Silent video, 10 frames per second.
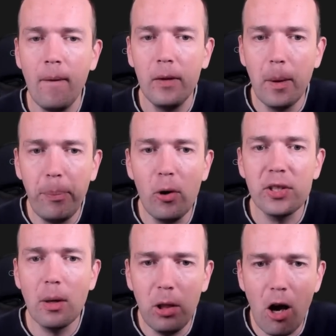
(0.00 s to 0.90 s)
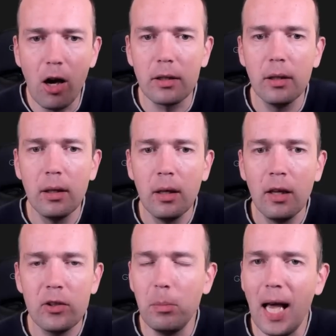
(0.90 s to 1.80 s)
The pawns are blocked.
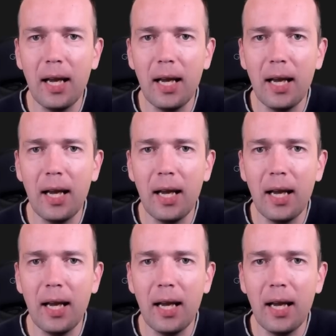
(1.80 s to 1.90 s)
So black